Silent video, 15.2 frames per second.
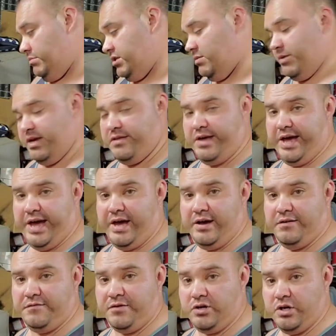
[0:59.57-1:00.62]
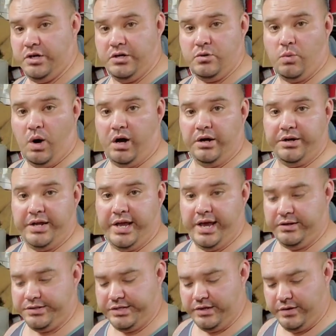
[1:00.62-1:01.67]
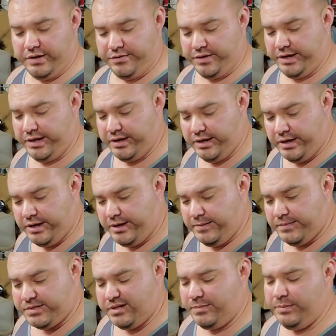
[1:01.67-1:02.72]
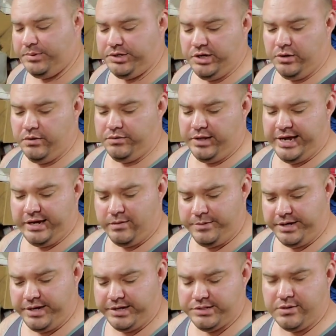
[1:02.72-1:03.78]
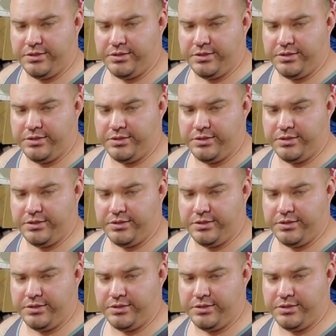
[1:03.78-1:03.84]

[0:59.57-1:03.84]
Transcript: to me, they have good quality handles and everything. Some people don't like them because